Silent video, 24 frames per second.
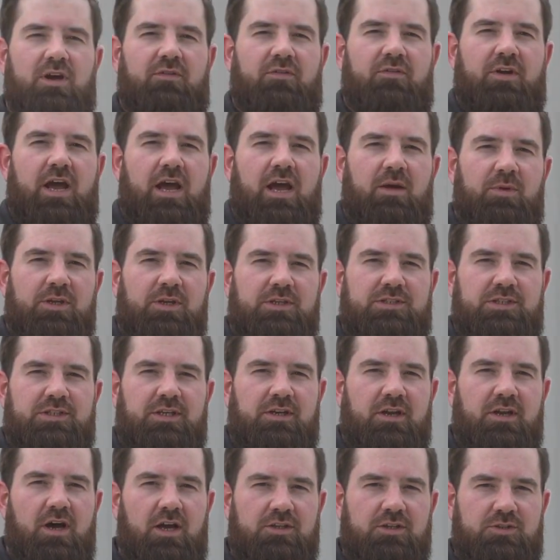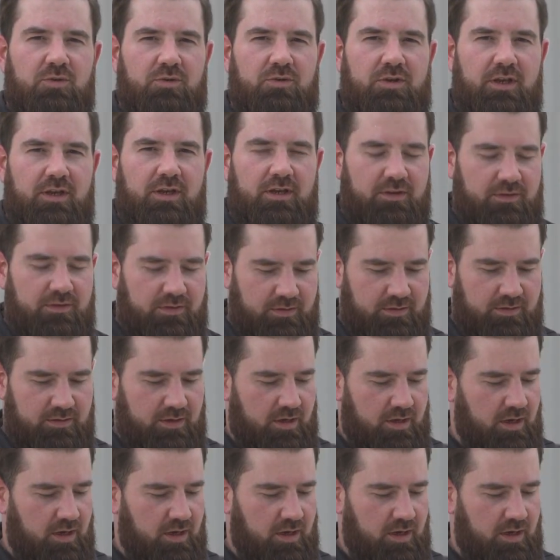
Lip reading: have an IBC Nozzle Kit.